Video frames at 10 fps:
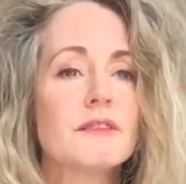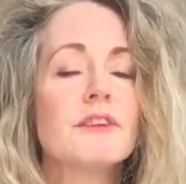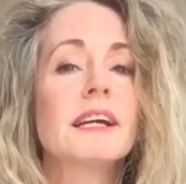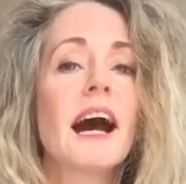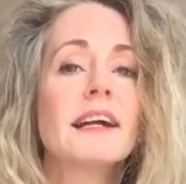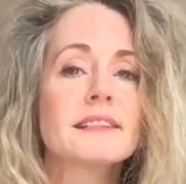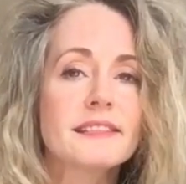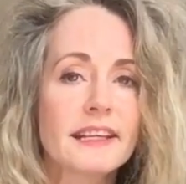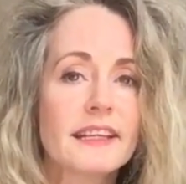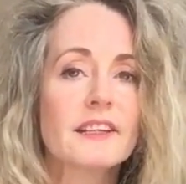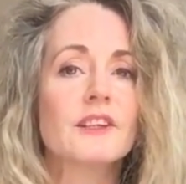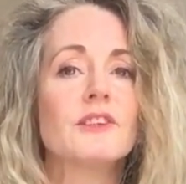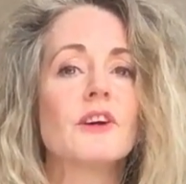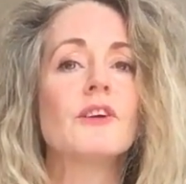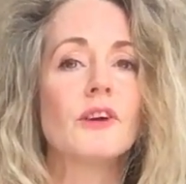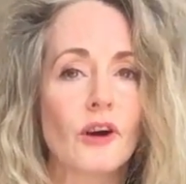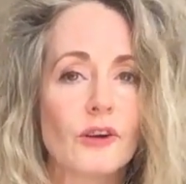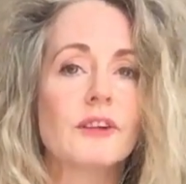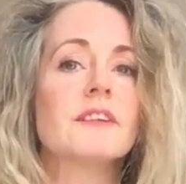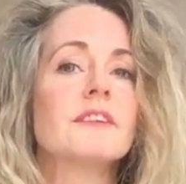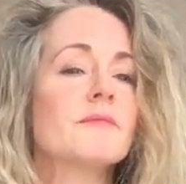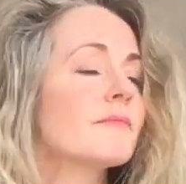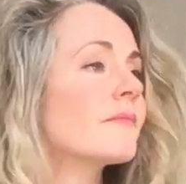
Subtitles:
If you can't see it, you don't own it,